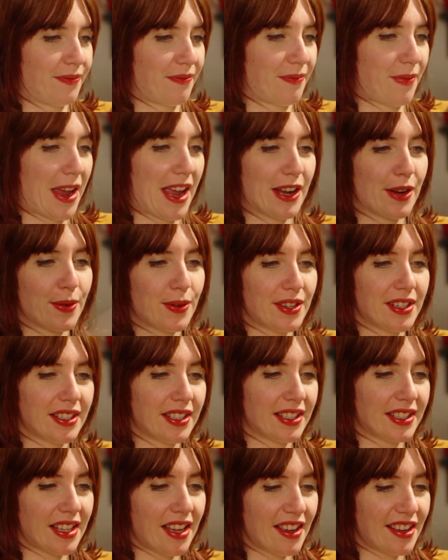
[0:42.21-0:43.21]
penguin
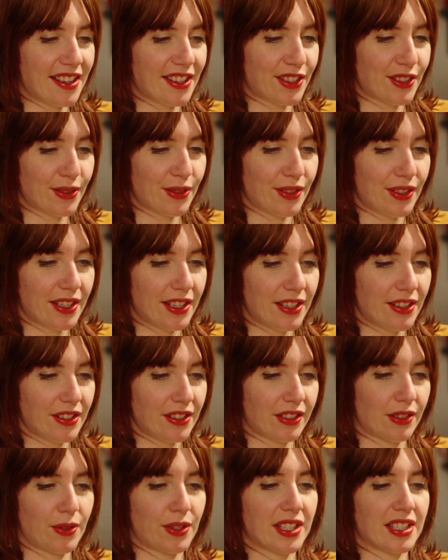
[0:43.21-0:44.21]
designs through the year.
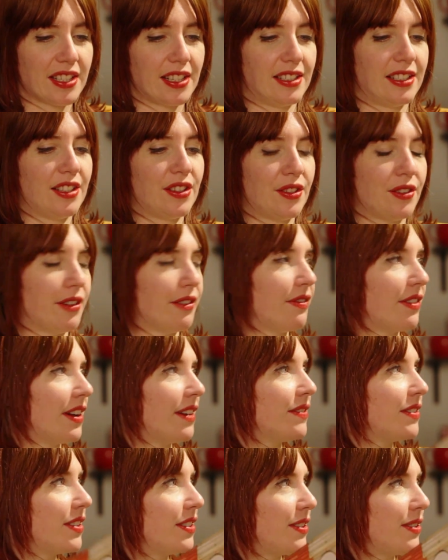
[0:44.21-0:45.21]
So it's
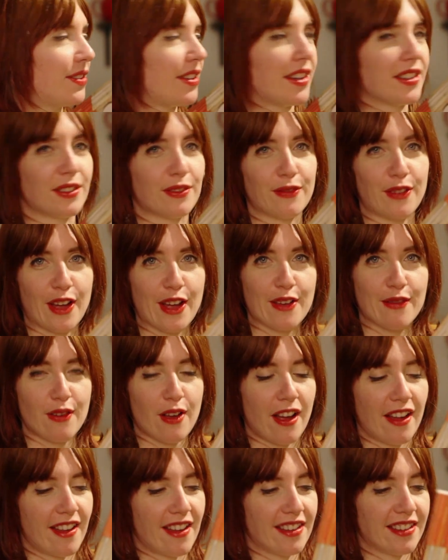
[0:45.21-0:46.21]
1935 to 2005,
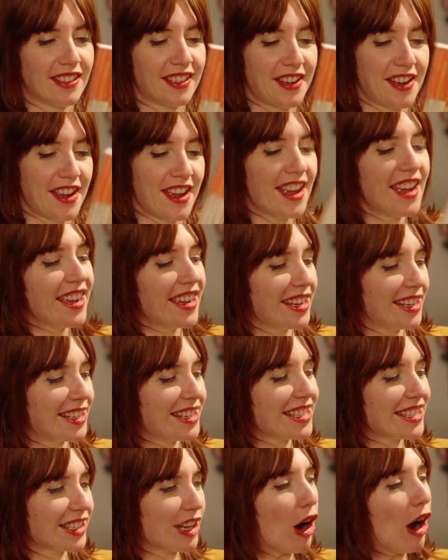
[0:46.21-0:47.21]
and it
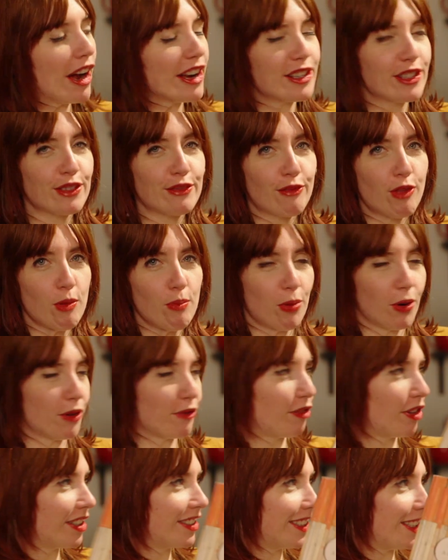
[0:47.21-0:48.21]
is kind of the
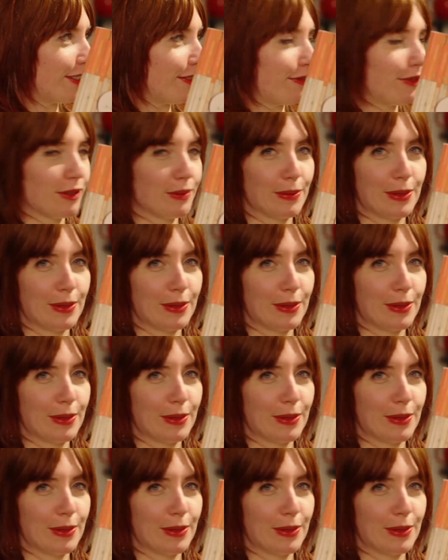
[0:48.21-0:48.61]
perfect gift for